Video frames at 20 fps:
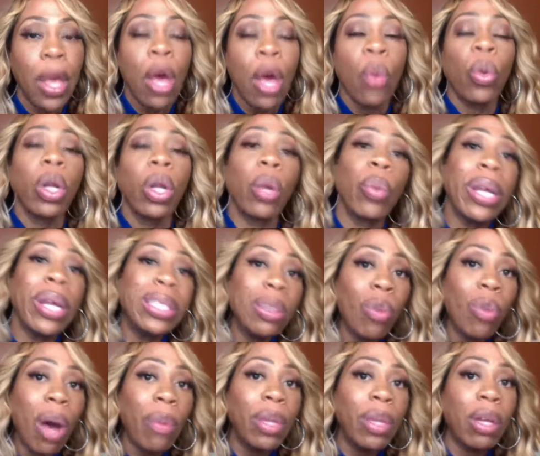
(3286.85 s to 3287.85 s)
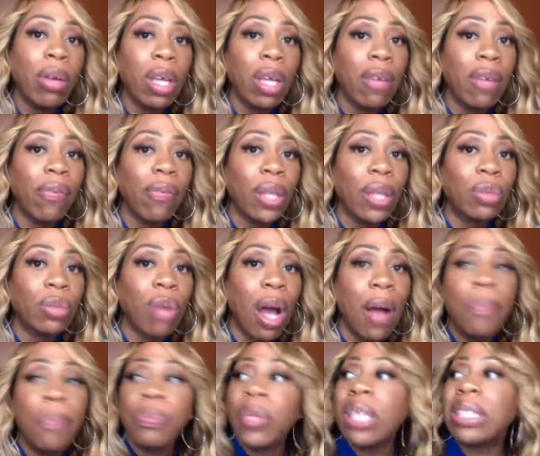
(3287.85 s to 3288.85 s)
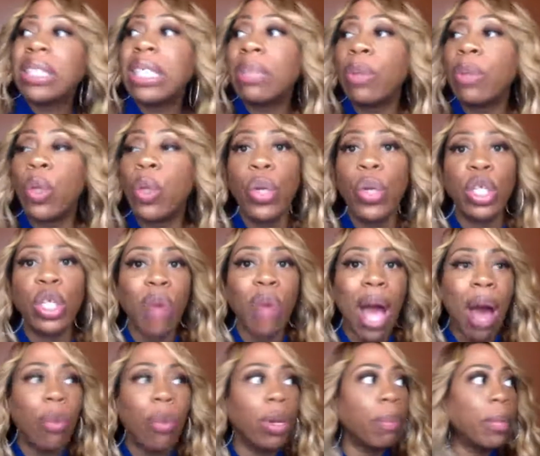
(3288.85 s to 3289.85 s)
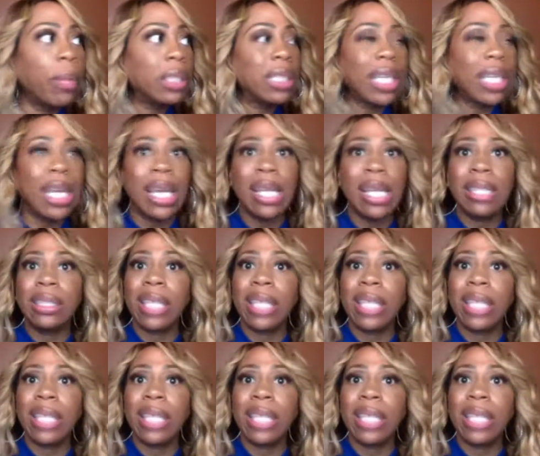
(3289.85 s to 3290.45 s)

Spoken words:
Well, the reason why we don't get a fair trial is because we're going to trial with a bunch of Kens